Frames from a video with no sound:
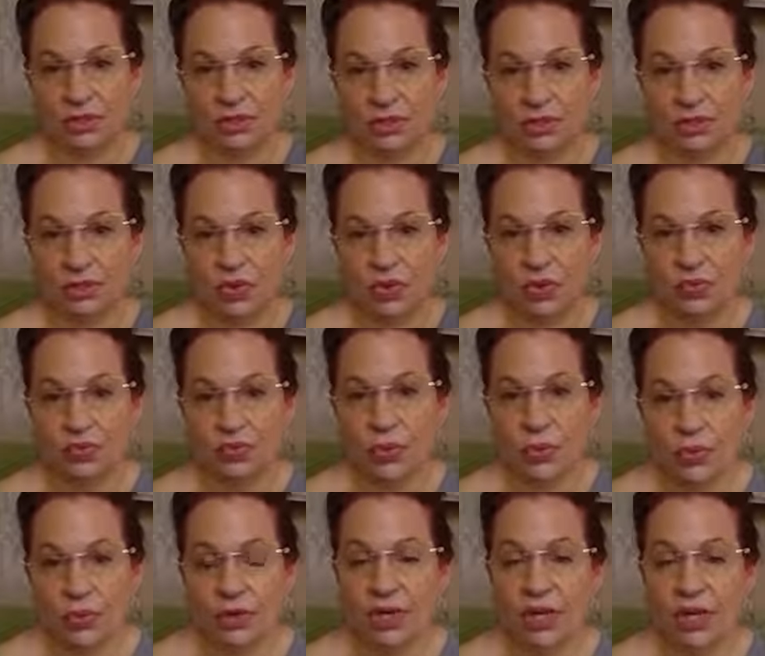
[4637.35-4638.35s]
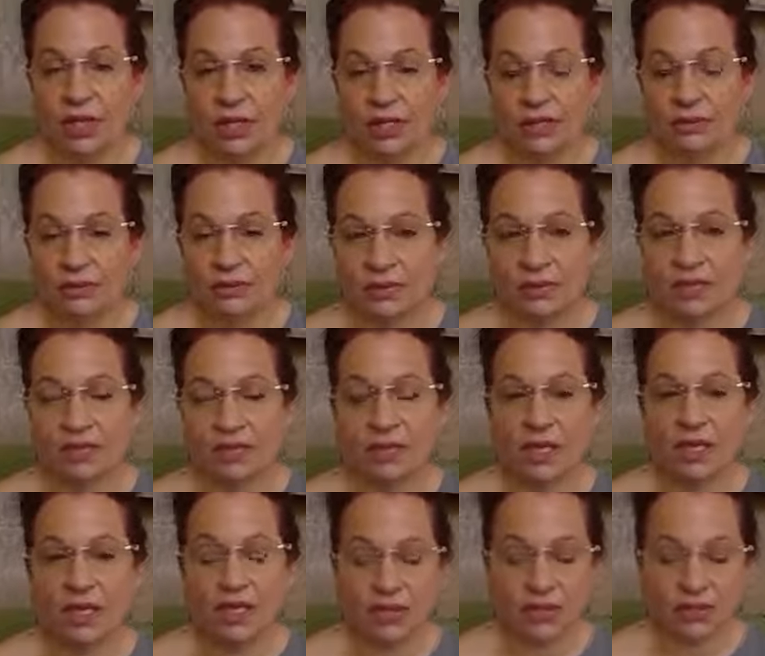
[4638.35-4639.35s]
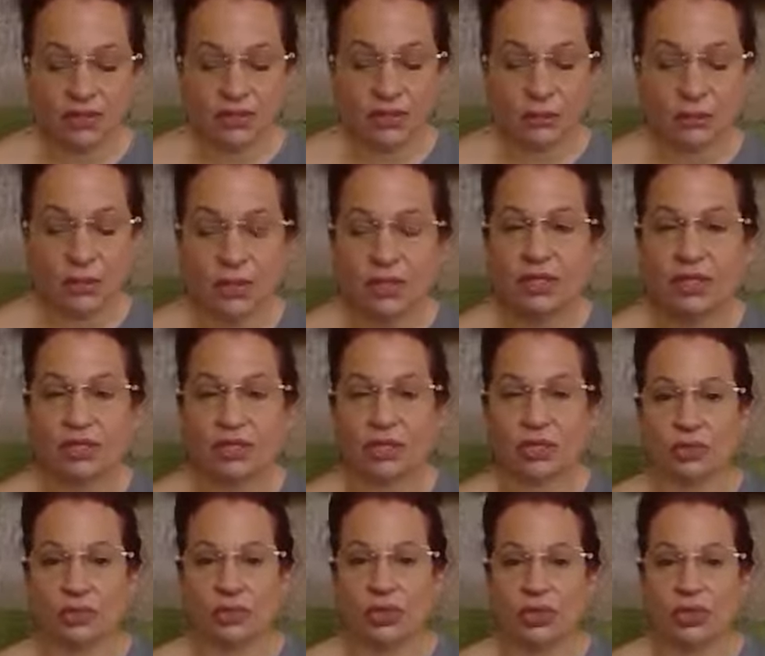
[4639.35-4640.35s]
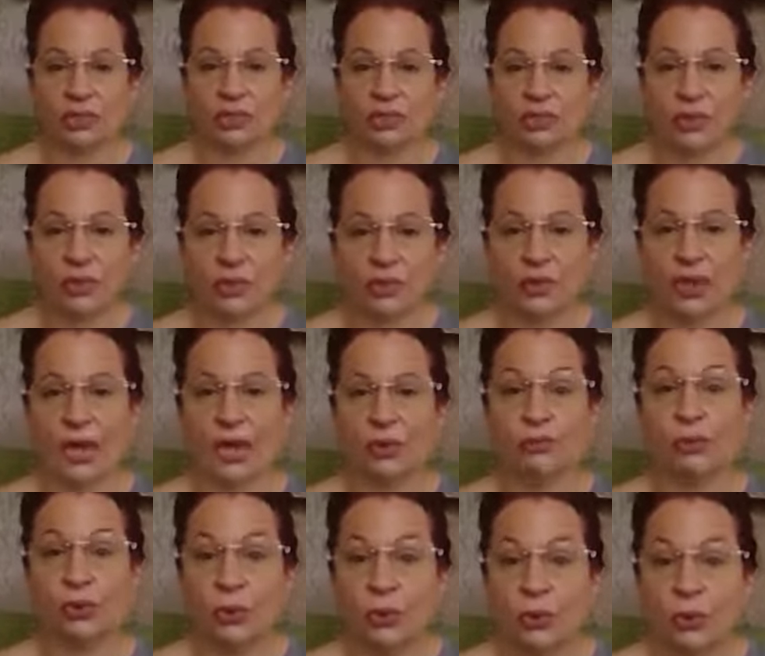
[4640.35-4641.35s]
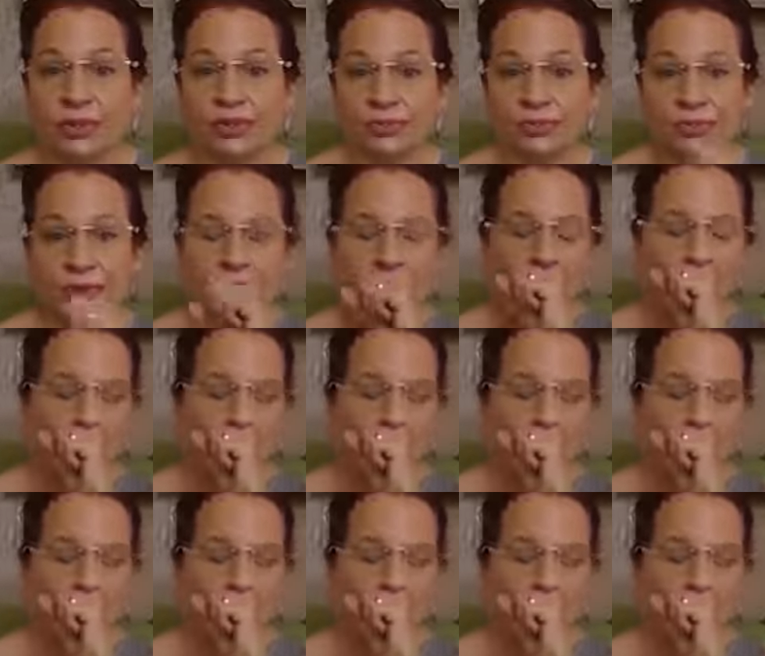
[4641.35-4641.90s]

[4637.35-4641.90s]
to go forward, and it you know disappointed you, and I saw it had broken.